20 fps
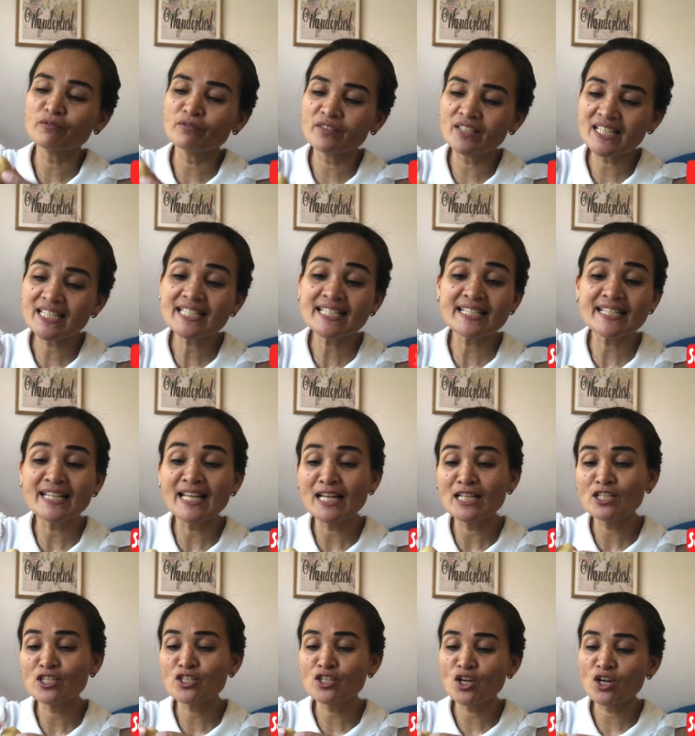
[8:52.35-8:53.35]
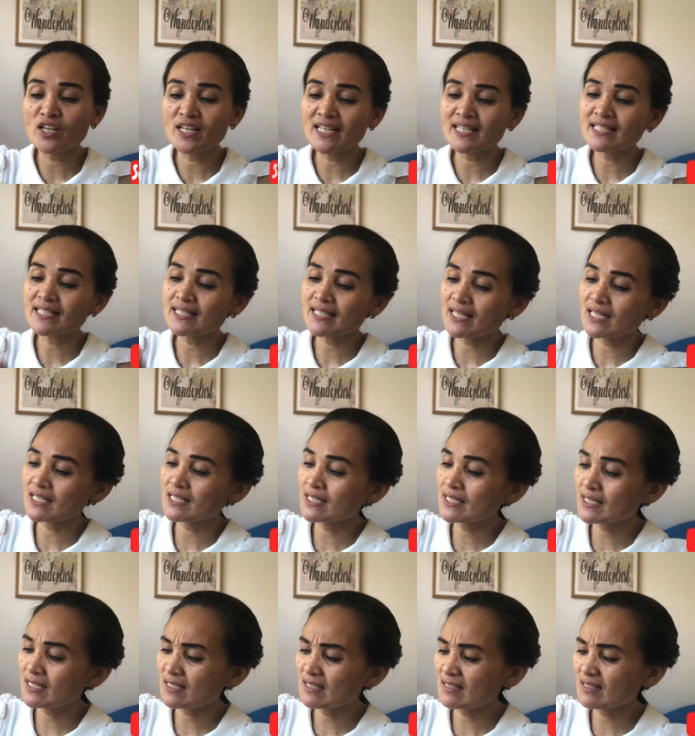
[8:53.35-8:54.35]
This lanzones
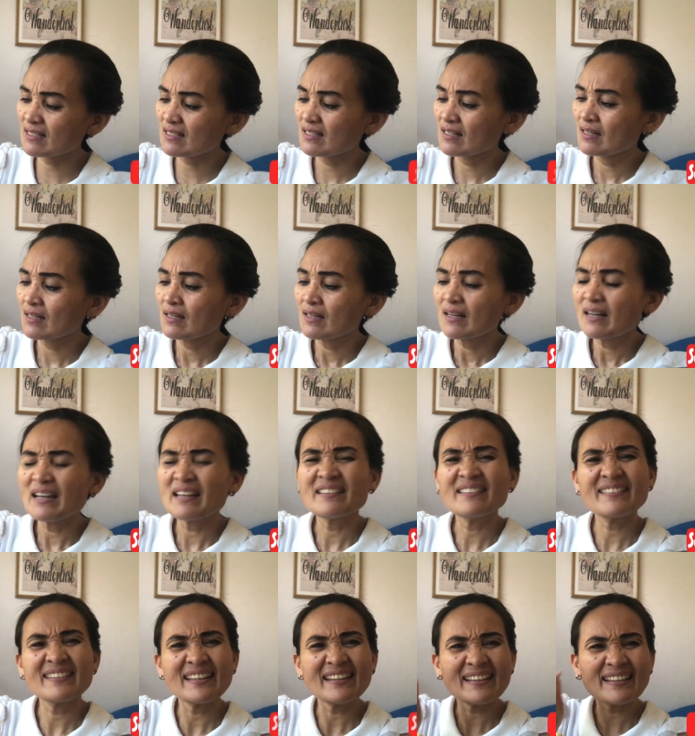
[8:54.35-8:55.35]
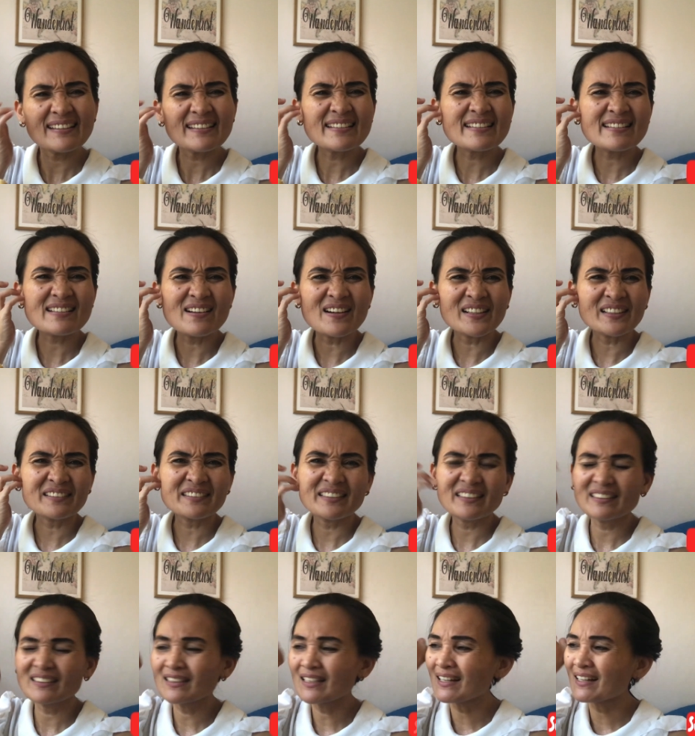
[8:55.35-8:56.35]
is, I think it
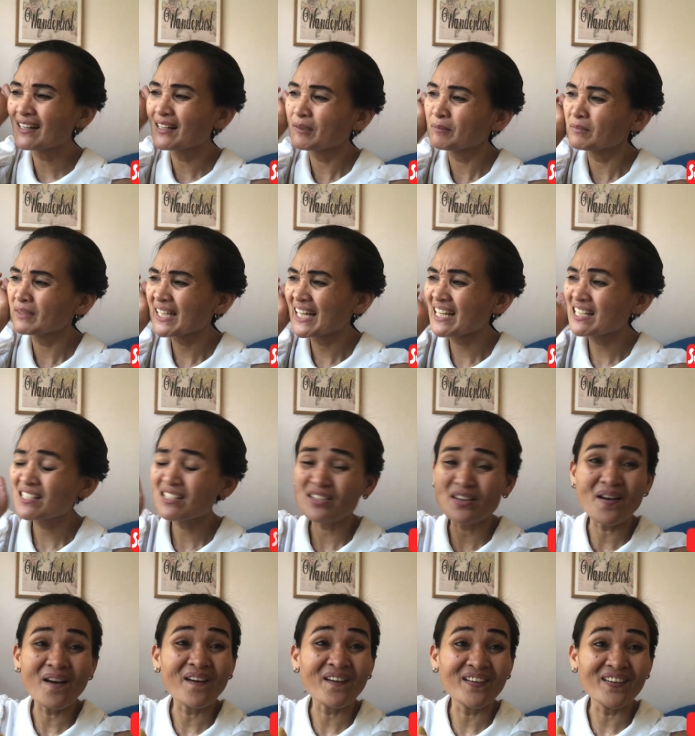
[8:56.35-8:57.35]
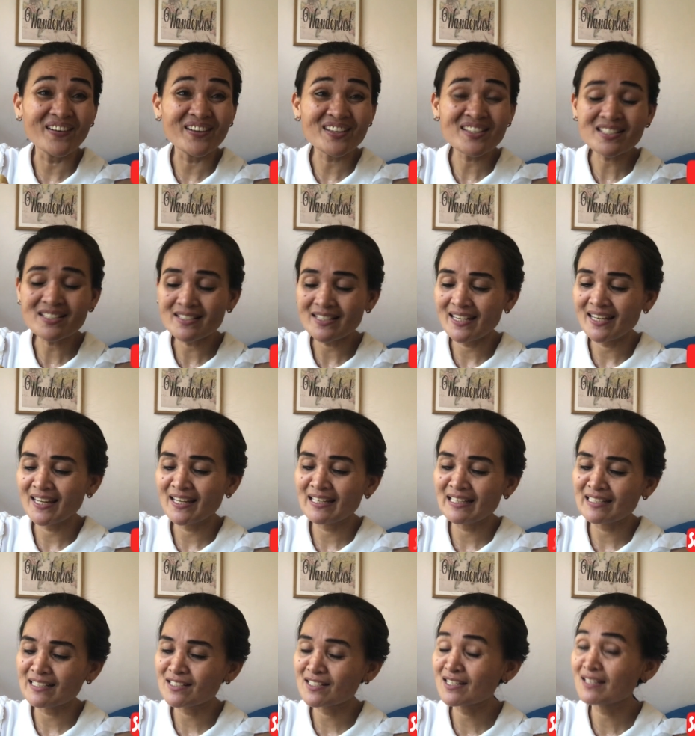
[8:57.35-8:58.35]
started last August,
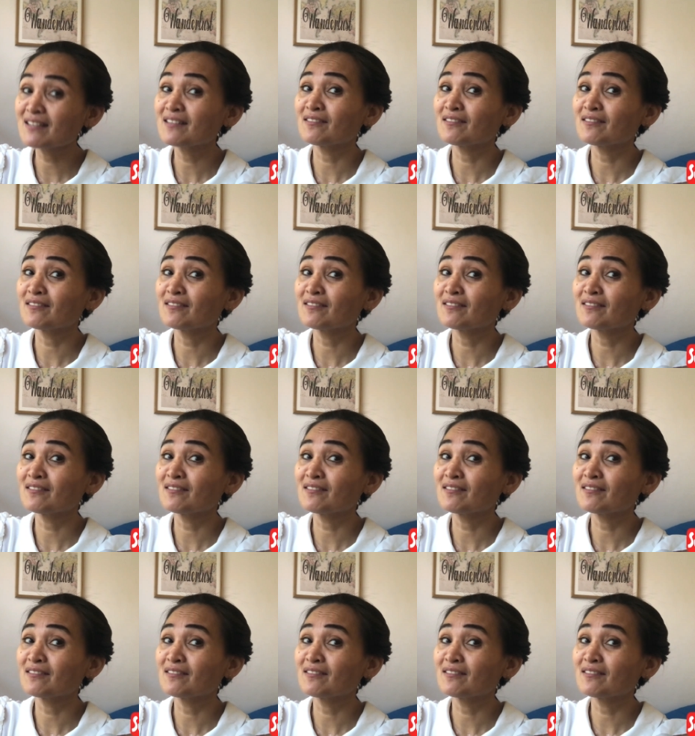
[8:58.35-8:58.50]
and